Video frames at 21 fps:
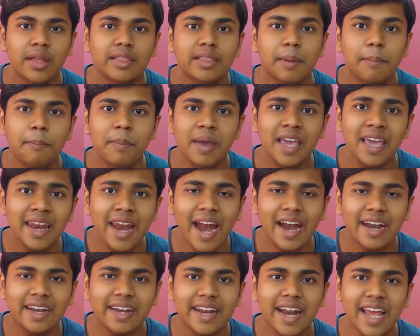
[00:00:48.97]
The main
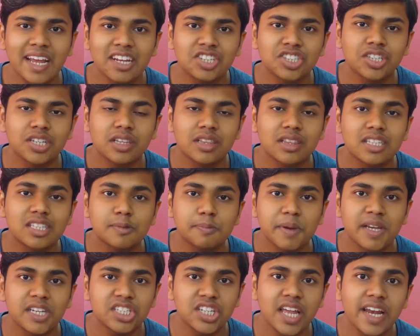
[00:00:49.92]
attraction, the
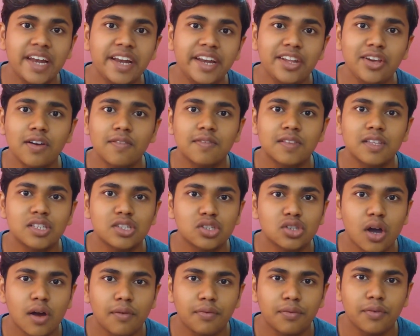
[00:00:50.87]
speciality of this
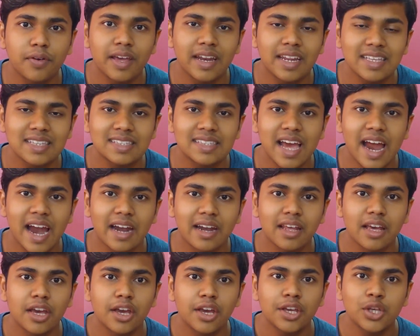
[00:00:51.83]
software is
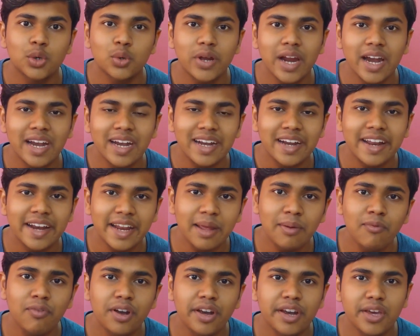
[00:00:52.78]
that you can
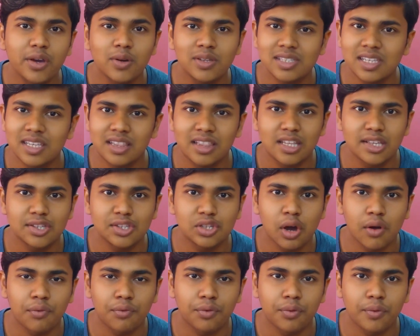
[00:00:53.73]
trim videos in this
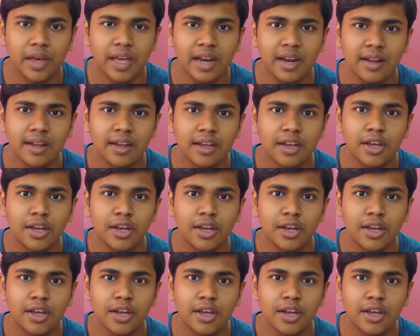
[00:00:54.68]
software,